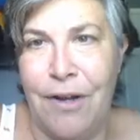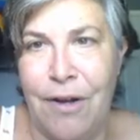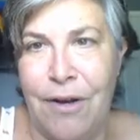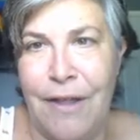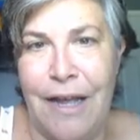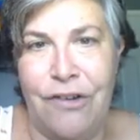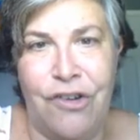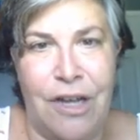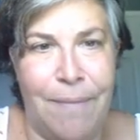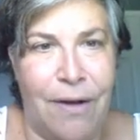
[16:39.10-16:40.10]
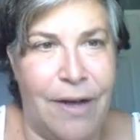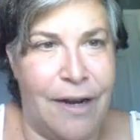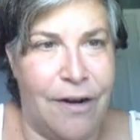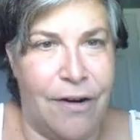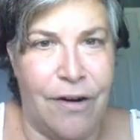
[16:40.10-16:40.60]
going to go to the HTML
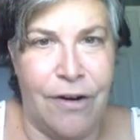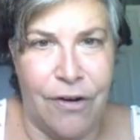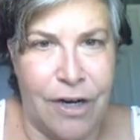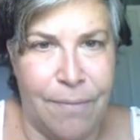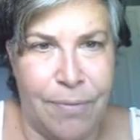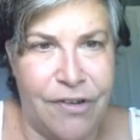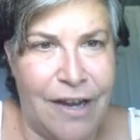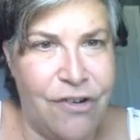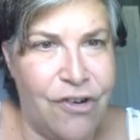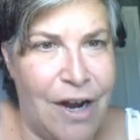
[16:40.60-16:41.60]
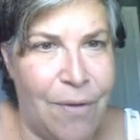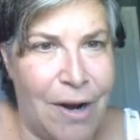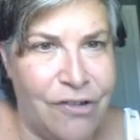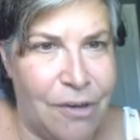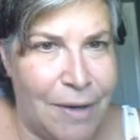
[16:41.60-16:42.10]
editor. You're going to pretend you're not
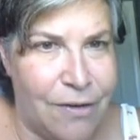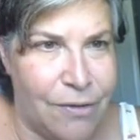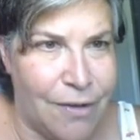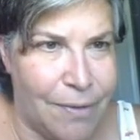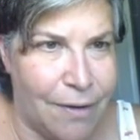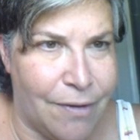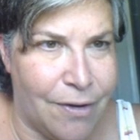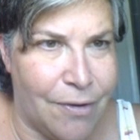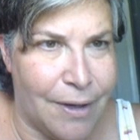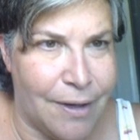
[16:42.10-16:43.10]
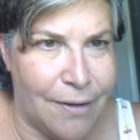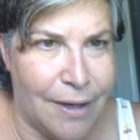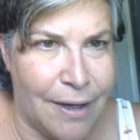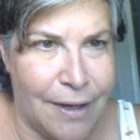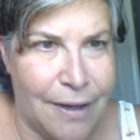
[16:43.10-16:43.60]
watching me do something real quick,
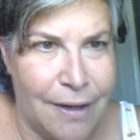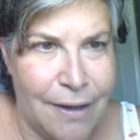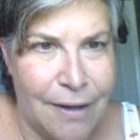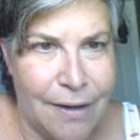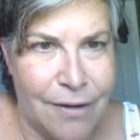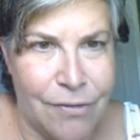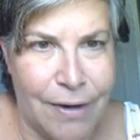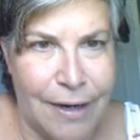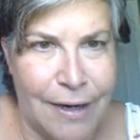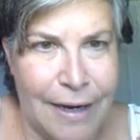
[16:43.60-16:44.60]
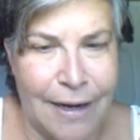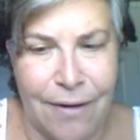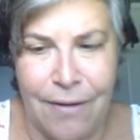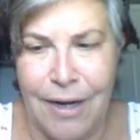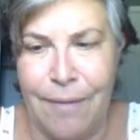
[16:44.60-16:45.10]
okay? Because right
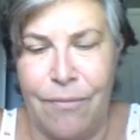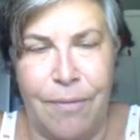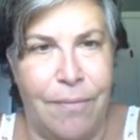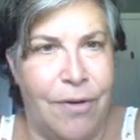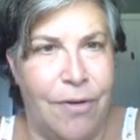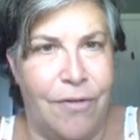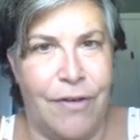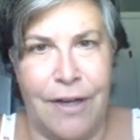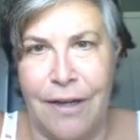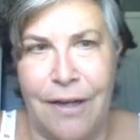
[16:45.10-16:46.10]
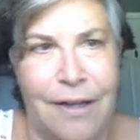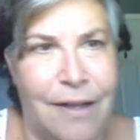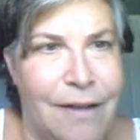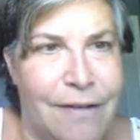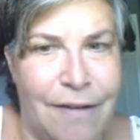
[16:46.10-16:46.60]
now I'm removing
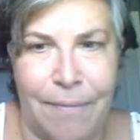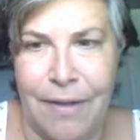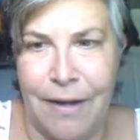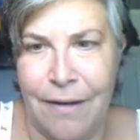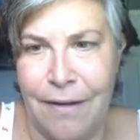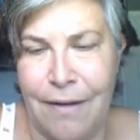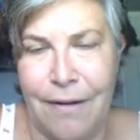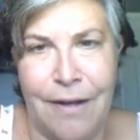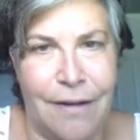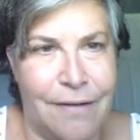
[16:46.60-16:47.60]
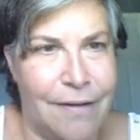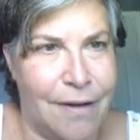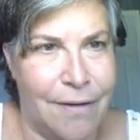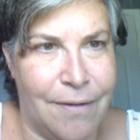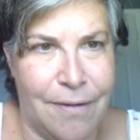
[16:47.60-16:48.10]
something. Okay,
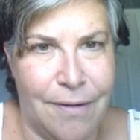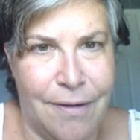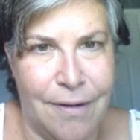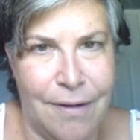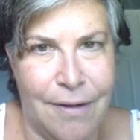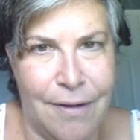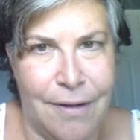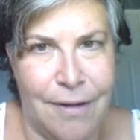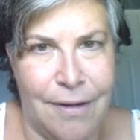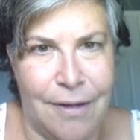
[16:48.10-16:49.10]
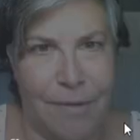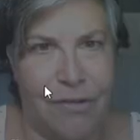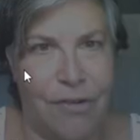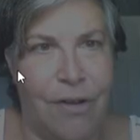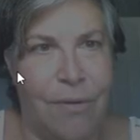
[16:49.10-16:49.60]
so let me show